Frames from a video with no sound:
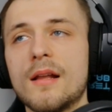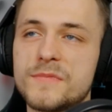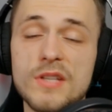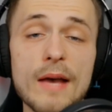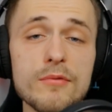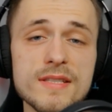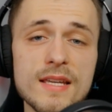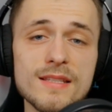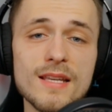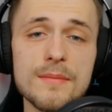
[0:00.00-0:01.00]
So that was
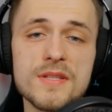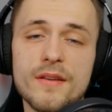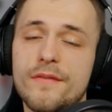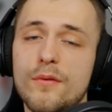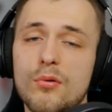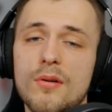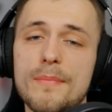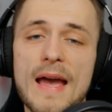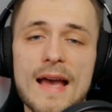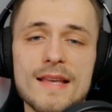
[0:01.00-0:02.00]
10 tips for
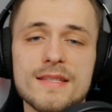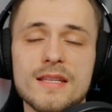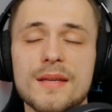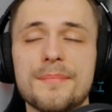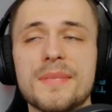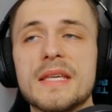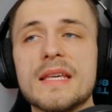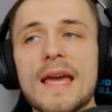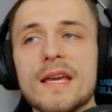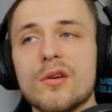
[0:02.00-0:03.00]
passing
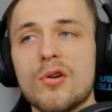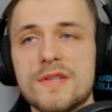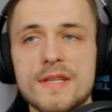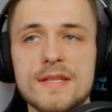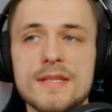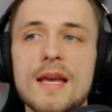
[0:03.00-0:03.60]
PA courses.